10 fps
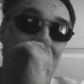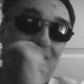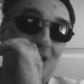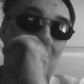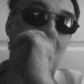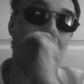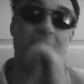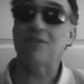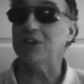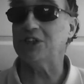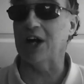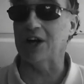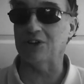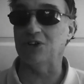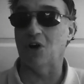So I want to give a shout
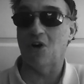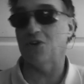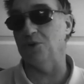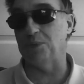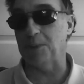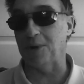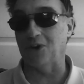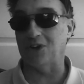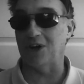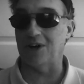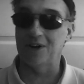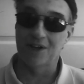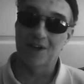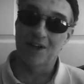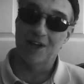out to all you people out there.
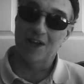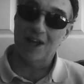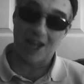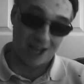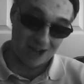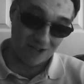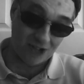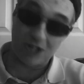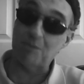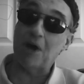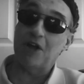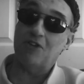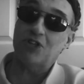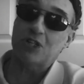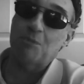And this is my this is